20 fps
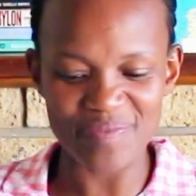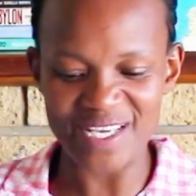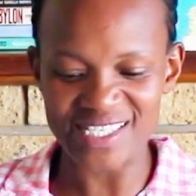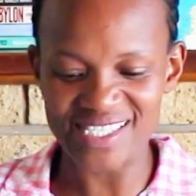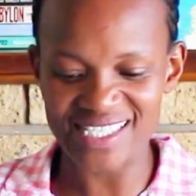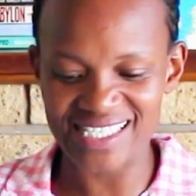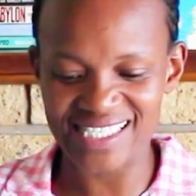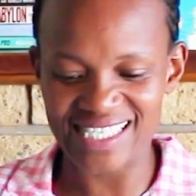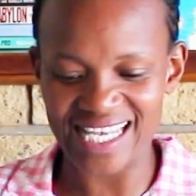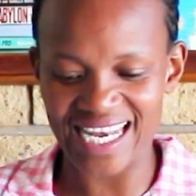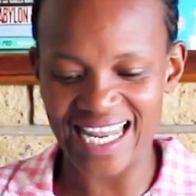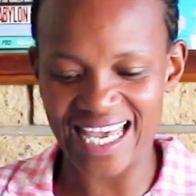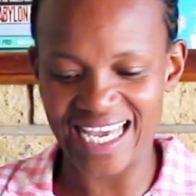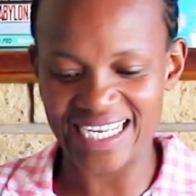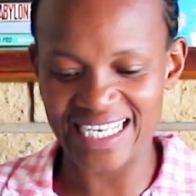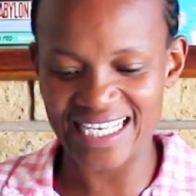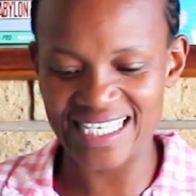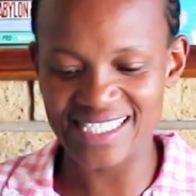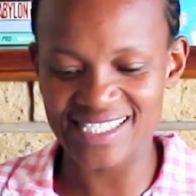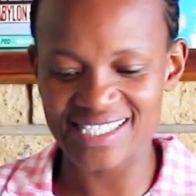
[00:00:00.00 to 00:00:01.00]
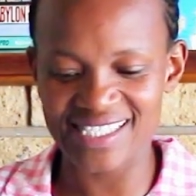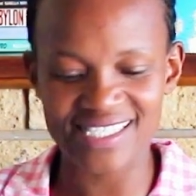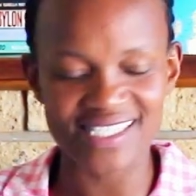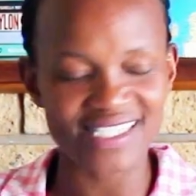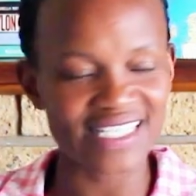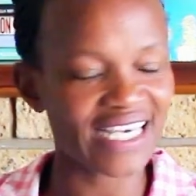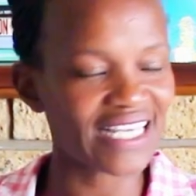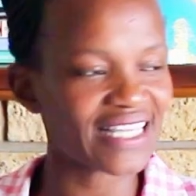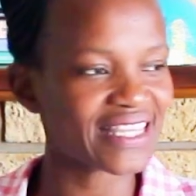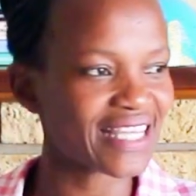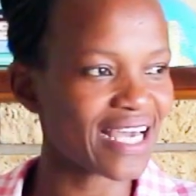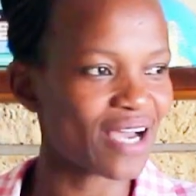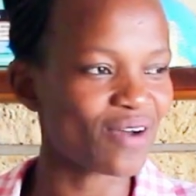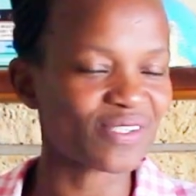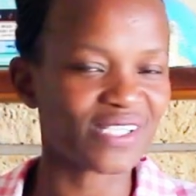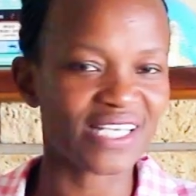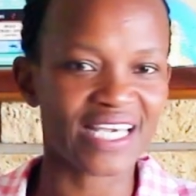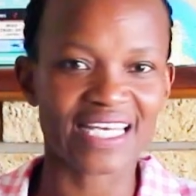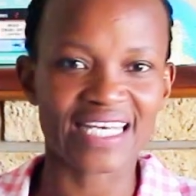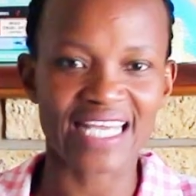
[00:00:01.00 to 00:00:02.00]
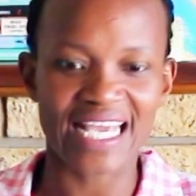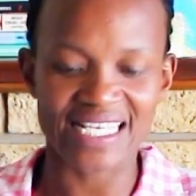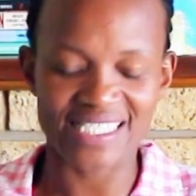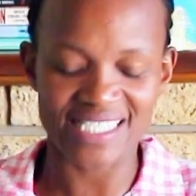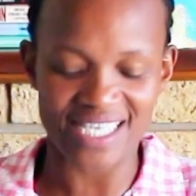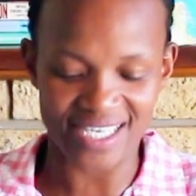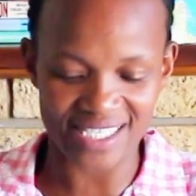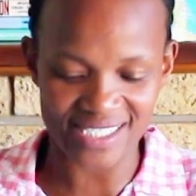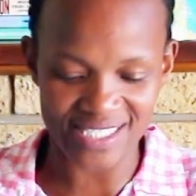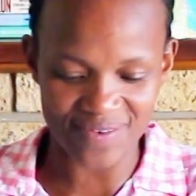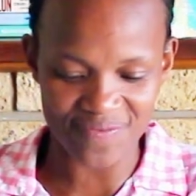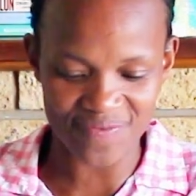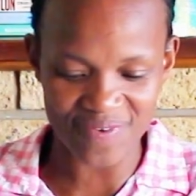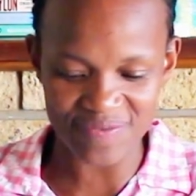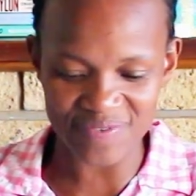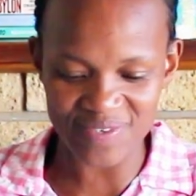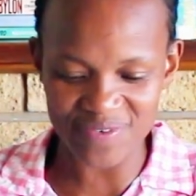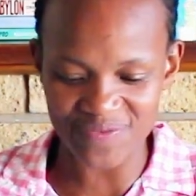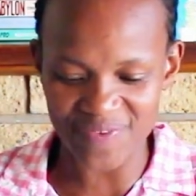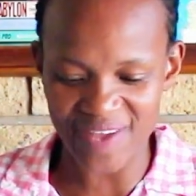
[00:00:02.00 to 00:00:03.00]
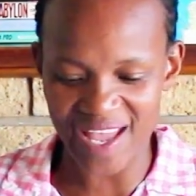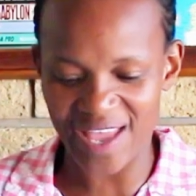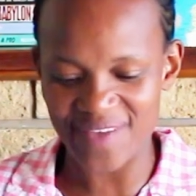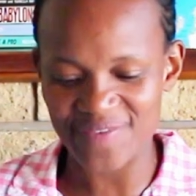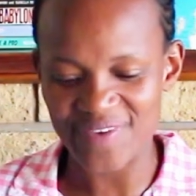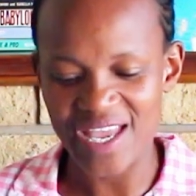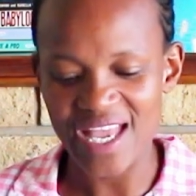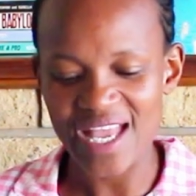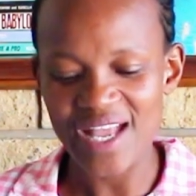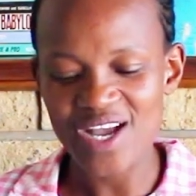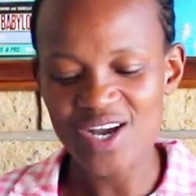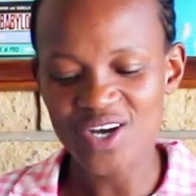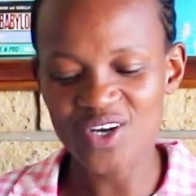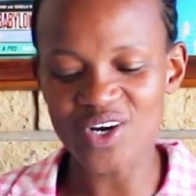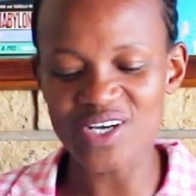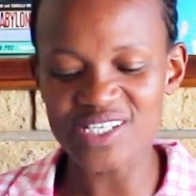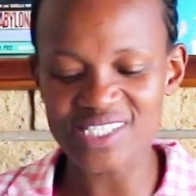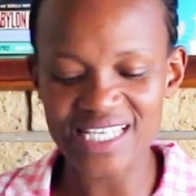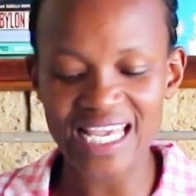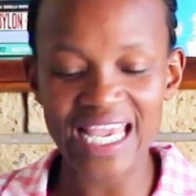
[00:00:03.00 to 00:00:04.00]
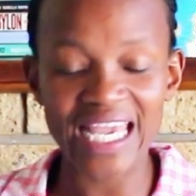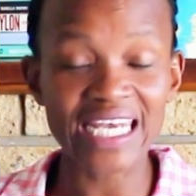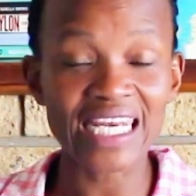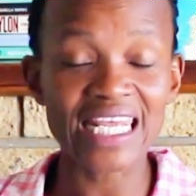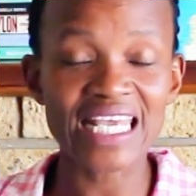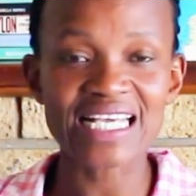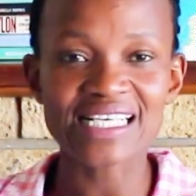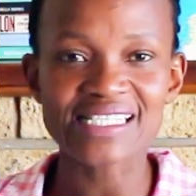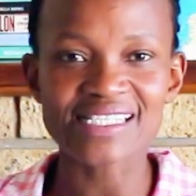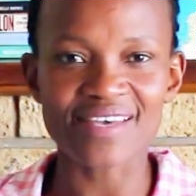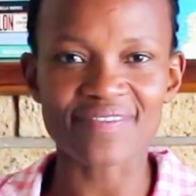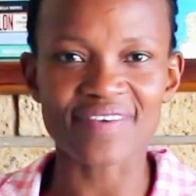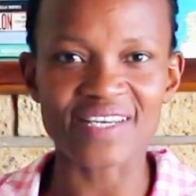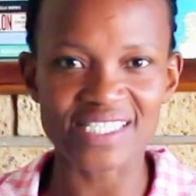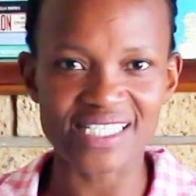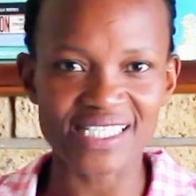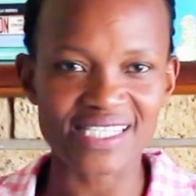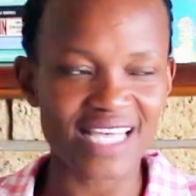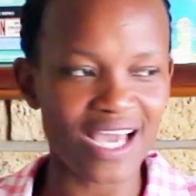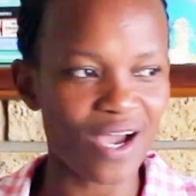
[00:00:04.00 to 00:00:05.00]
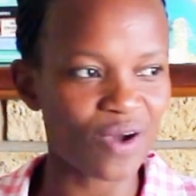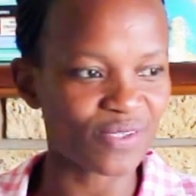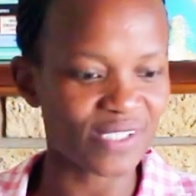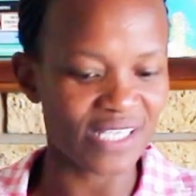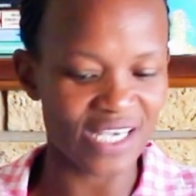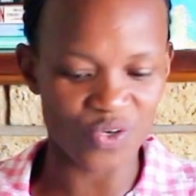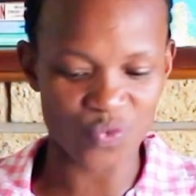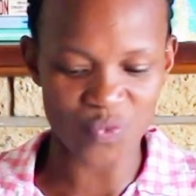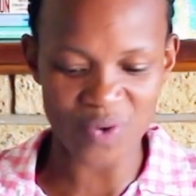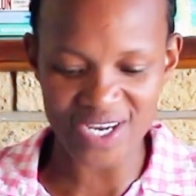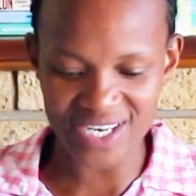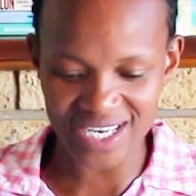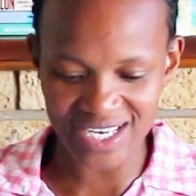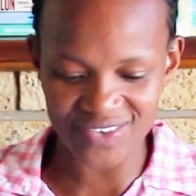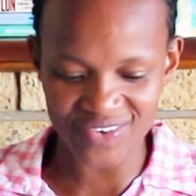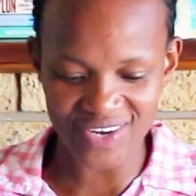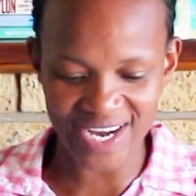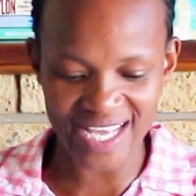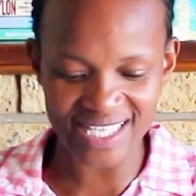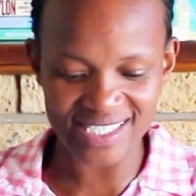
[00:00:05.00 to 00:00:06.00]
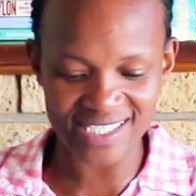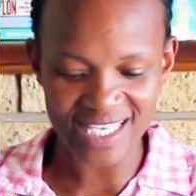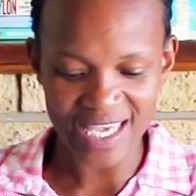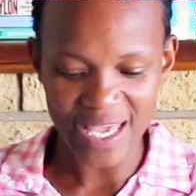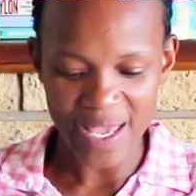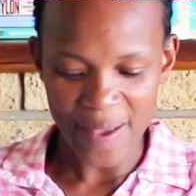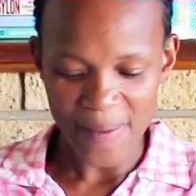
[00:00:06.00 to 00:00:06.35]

Basic salary 68,855. Gross earnings 70,100.